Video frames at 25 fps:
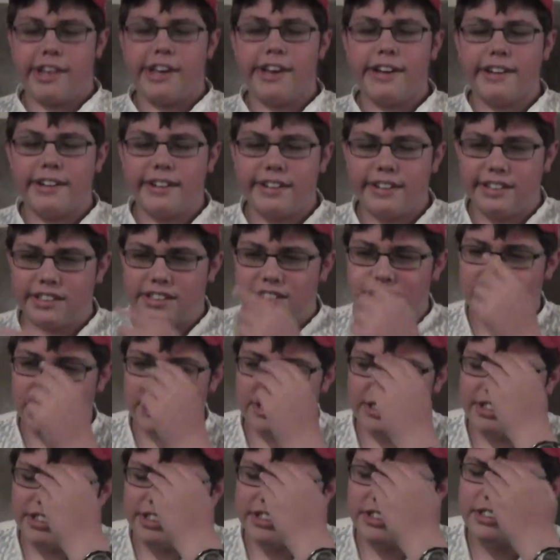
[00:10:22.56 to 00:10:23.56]
that
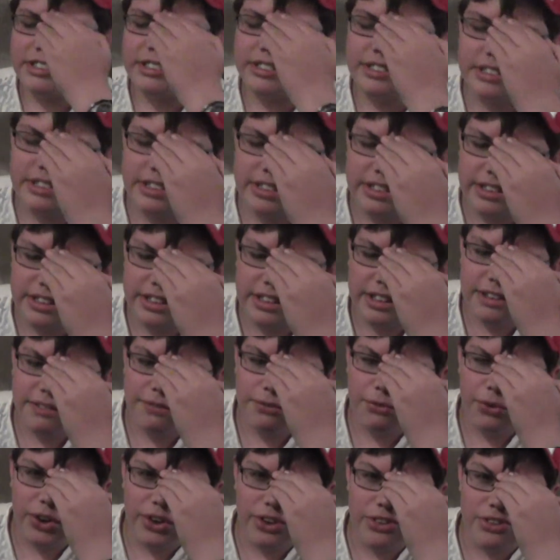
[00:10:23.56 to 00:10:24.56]

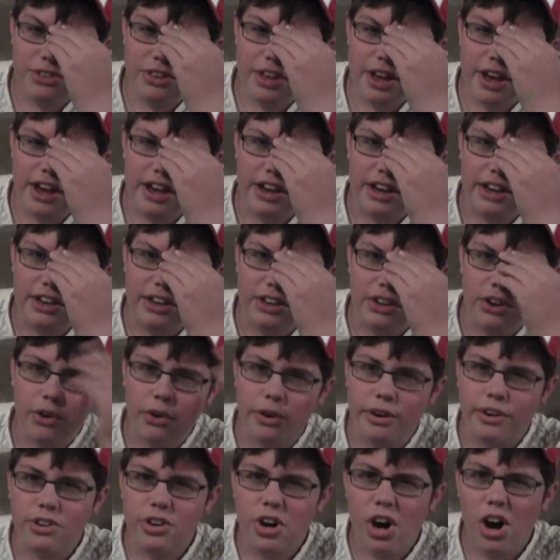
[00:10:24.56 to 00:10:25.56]
it feels like
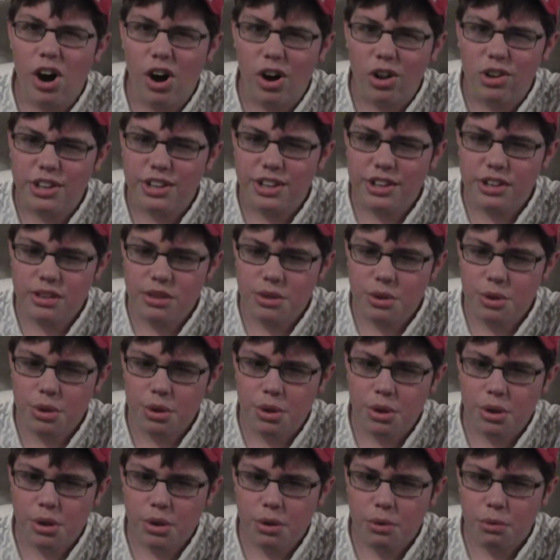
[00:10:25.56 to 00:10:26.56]
you're in
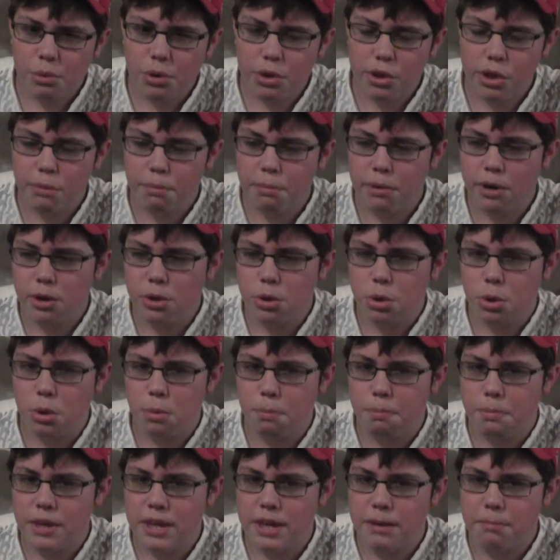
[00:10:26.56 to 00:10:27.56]
college with a bunch
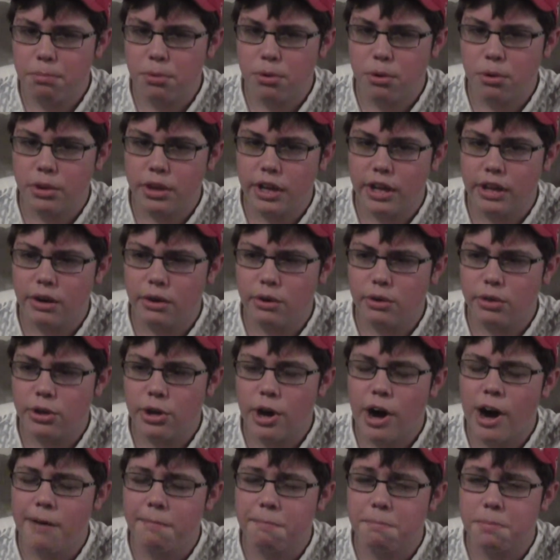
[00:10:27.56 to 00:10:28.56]
of people that are
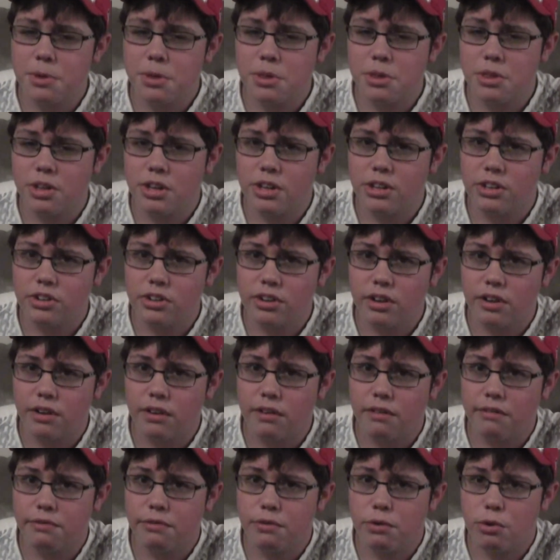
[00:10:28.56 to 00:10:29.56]
the opposite
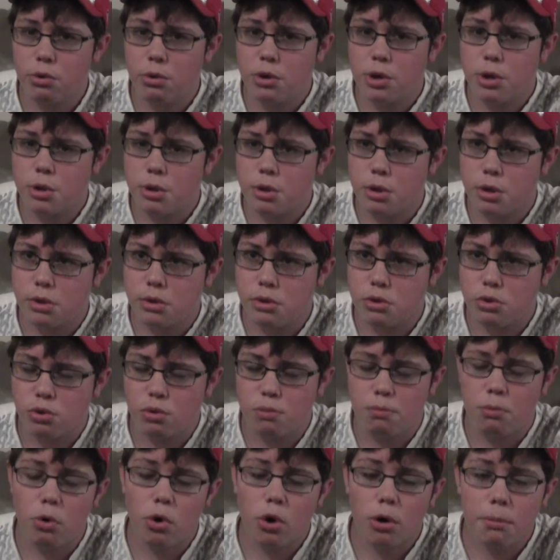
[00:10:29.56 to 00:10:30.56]
of Christians
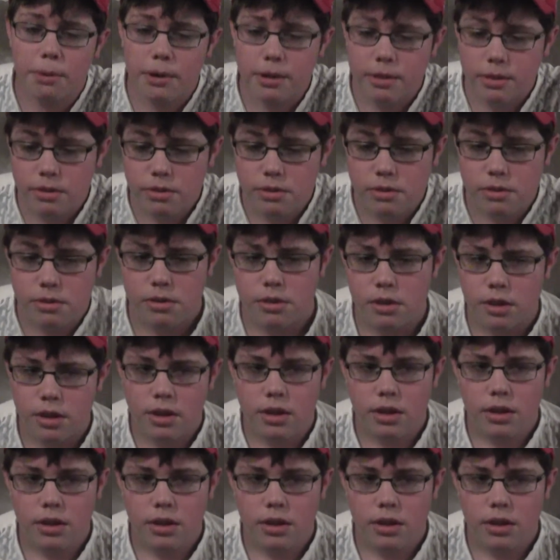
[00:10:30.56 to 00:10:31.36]
or Mormons.